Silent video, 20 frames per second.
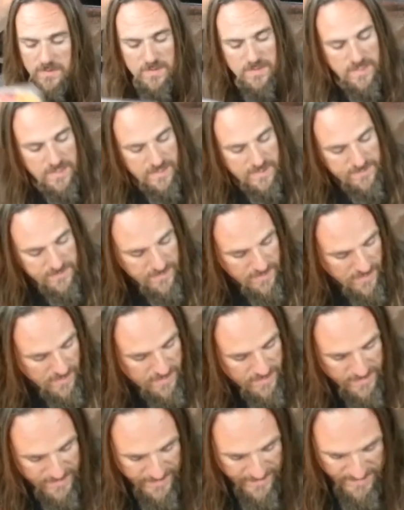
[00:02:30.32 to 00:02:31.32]
and
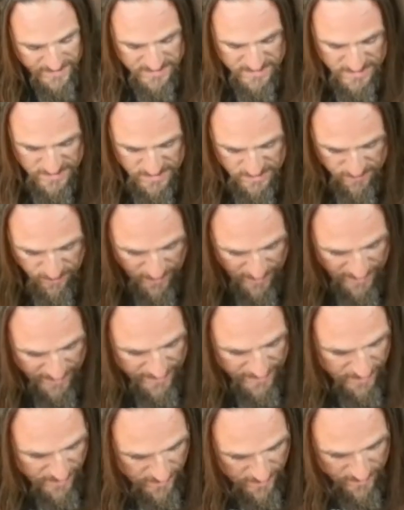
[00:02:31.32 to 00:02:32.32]
it has my
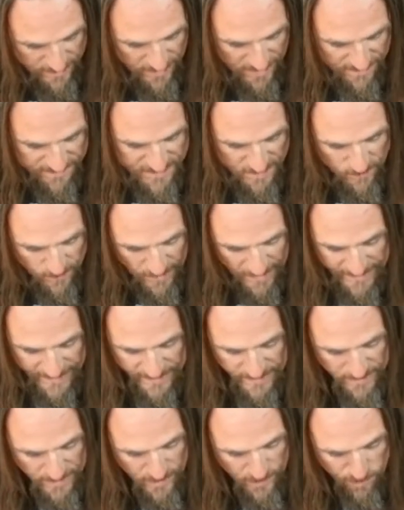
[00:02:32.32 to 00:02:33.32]
left and
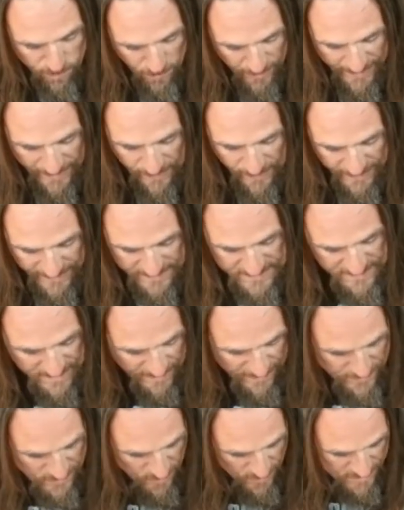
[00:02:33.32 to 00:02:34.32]
right brake lights
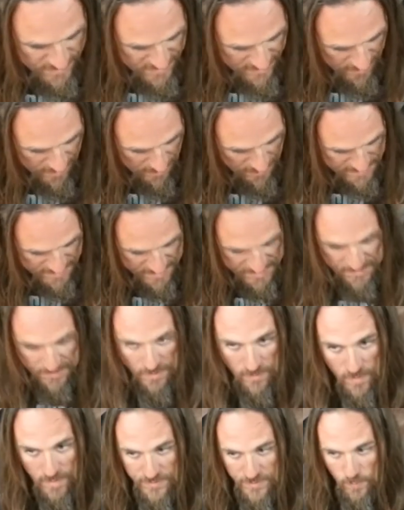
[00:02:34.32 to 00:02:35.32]
and turn signals. These will
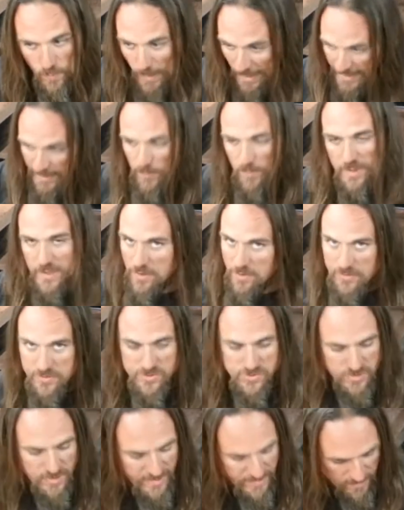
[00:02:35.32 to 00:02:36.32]
go on the right rear of
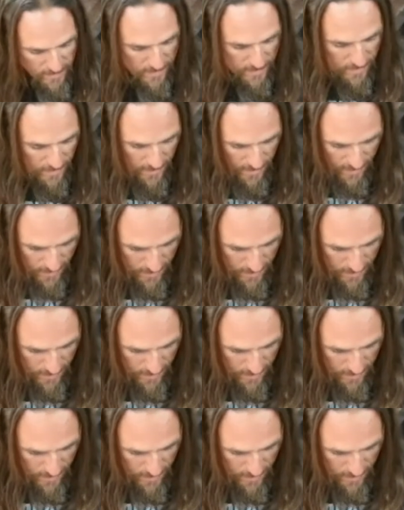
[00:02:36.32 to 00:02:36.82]
the trailer,